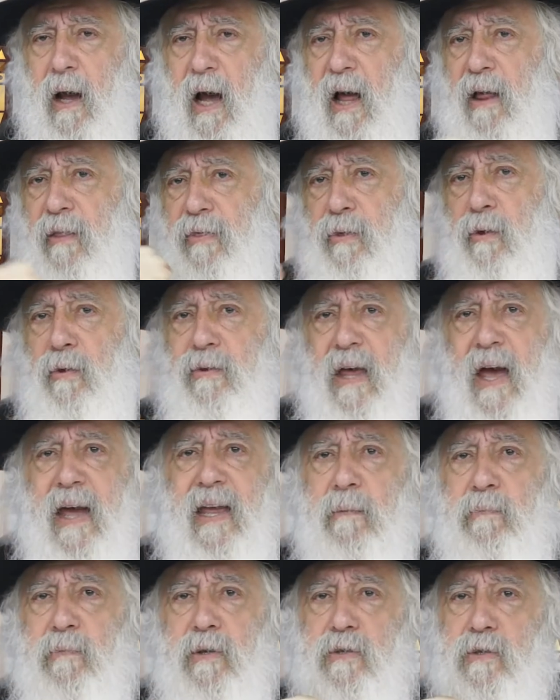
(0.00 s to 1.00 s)
I thought I
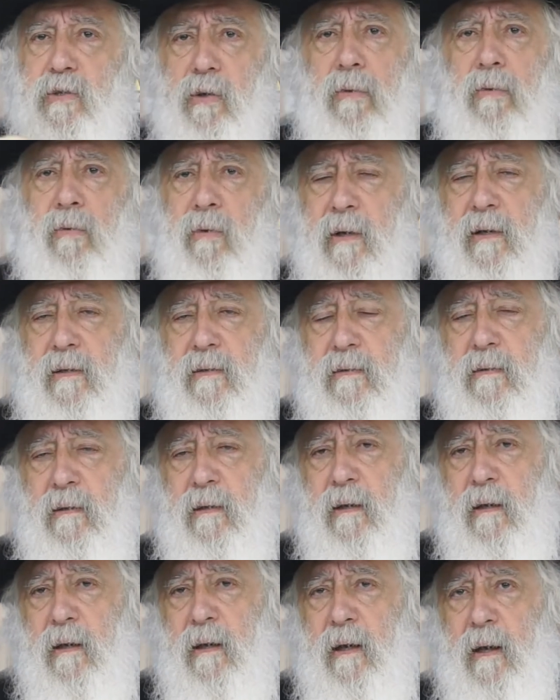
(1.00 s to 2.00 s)
am the strongest.
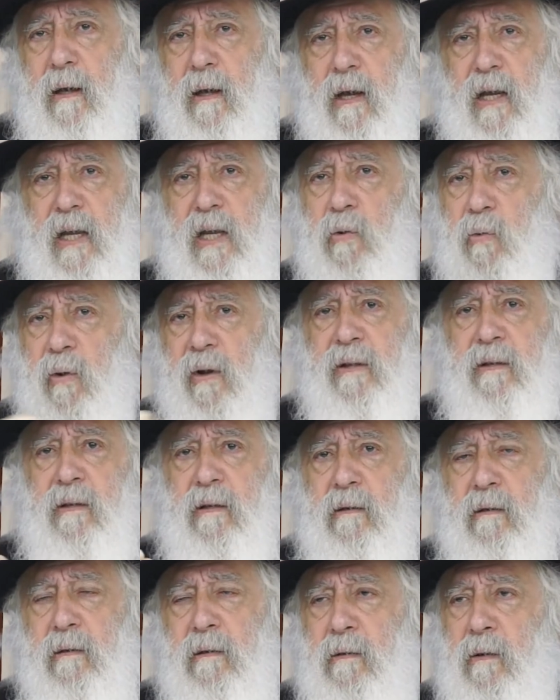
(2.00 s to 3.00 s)
Anyone
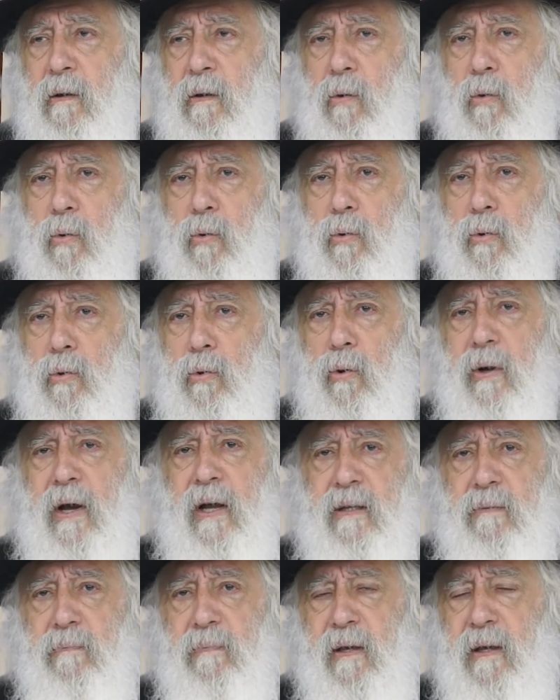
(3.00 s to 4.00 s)
who look
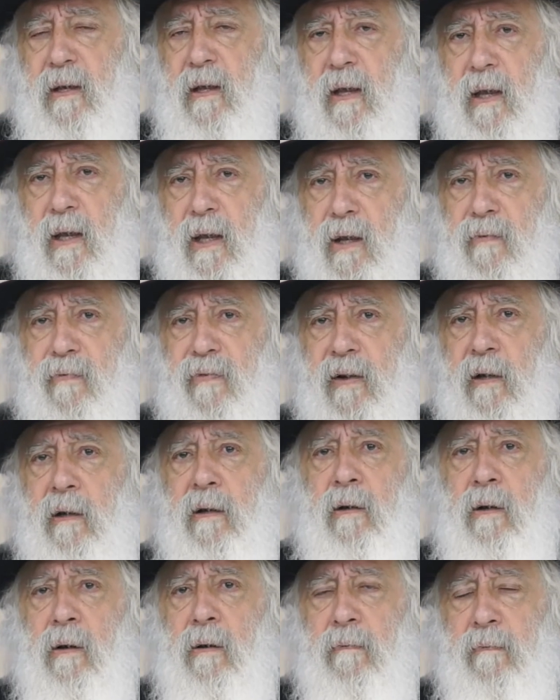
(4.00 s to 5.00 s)
at me, he feel
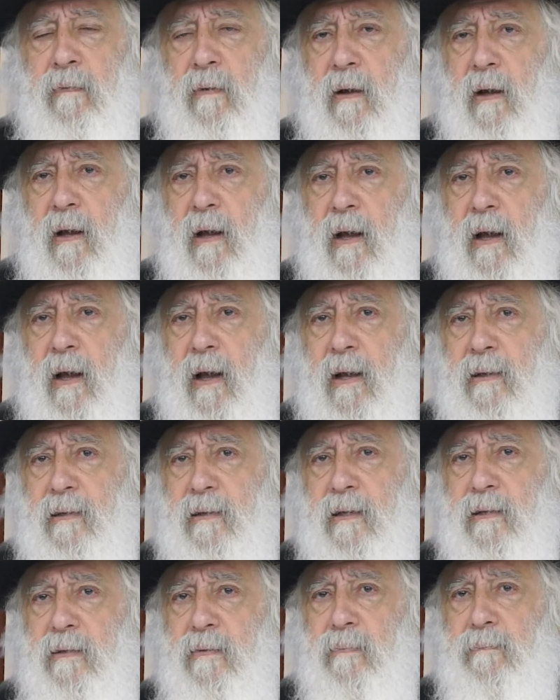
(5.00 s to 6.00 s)
in love. And
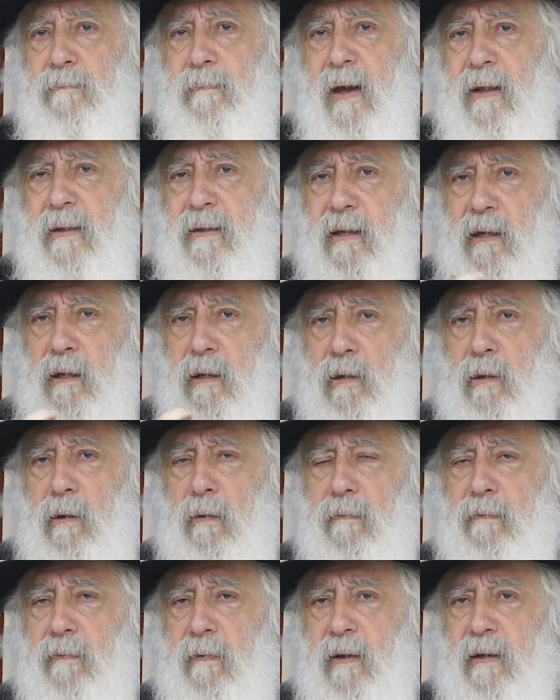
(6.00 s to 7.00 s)
this man, he
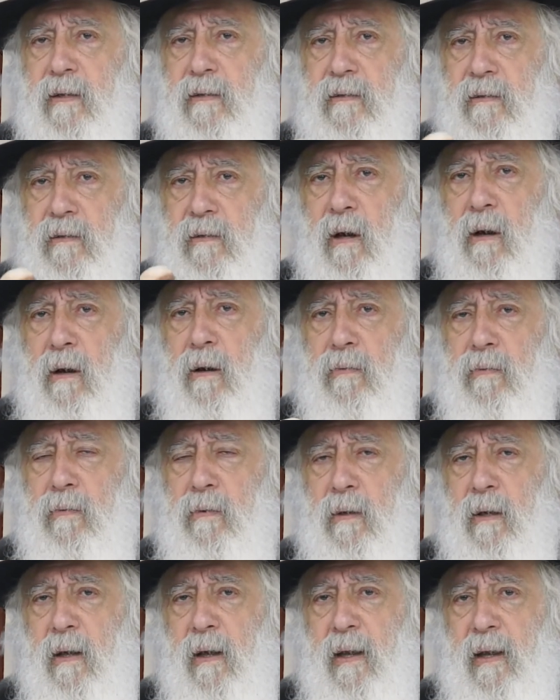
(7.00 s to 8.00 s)
love his God.
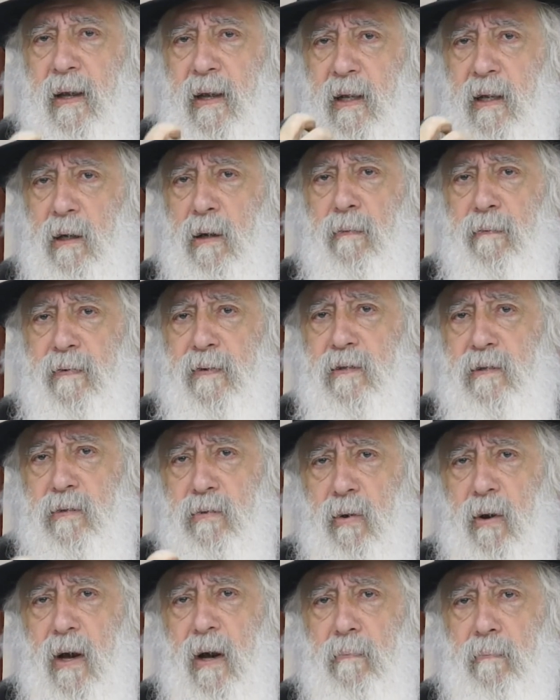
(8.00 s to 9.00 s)
He love his
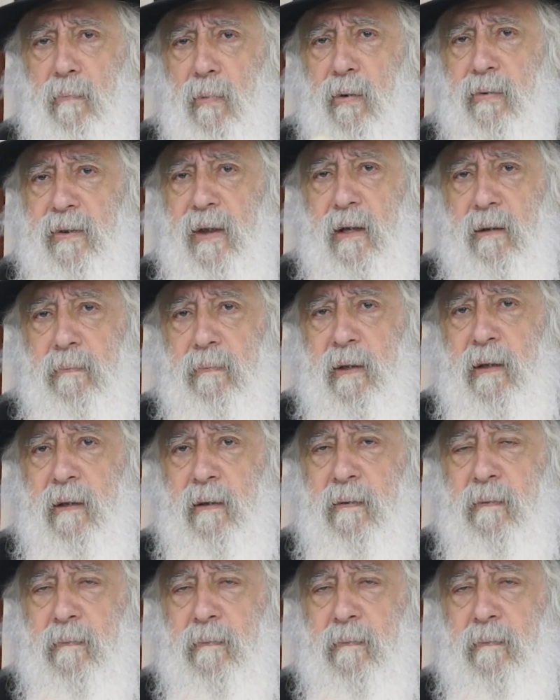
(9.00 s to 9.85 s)
Torah more than me.